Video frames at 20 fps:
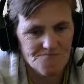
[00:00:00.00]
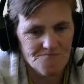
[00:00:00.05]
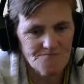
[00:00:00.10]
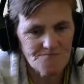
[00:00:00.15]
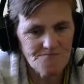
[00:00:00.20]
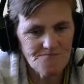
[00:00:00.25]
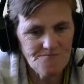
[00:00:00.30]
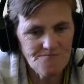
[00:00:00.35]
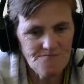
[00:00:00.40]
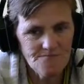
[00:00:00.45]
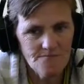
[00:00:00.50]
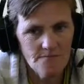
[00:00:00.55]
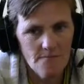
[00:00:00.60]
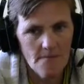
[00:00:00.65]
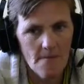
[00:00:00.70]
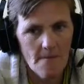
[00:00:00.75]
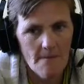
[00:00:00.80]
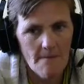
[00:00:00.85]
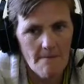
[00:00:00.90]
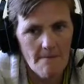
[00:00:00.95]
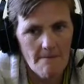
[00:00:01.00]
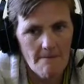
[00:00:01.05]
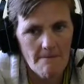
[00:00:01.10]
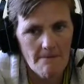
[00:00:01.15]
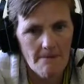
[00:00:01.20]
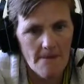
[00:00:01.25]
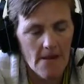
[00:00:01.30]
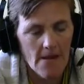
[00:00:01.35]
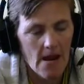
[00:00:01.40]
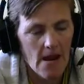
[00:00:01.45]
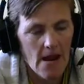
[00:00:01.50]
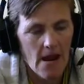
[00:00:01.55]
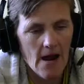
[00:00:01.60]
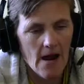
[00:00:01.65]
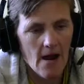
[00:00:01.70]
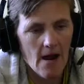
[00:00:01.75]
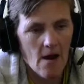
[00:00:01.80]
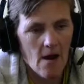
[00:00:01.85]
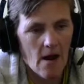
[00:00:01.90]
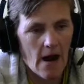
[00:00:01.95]
Sounds like fucking
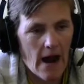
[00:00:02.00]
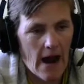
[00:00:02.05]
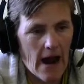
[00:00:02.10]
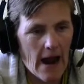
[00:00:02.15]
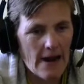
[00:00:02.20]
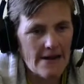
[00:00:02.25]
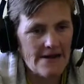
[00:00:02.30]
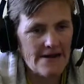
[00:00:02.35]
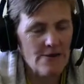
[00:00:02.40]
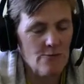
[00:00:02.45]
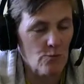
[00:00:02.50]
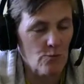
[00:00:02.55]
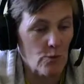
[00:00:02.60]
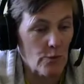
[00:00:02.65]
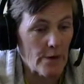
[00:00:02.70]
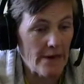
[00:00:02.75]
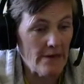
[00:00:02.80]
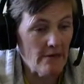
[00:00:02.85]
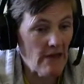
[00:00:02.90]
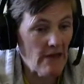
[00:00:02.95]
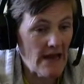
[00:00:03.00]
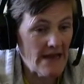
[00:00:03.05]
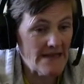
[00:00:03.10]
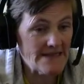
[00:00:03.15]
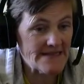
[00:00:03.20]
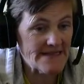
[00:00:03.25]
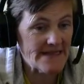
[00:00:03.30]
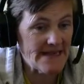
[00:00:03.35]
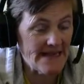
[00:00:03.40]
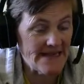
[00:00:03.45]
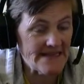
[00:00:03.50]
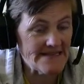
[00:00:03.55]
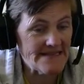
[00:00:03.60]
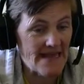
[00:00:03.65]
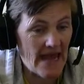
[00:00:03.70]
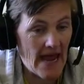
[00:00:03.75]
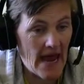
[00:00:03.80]
I didn't realize kids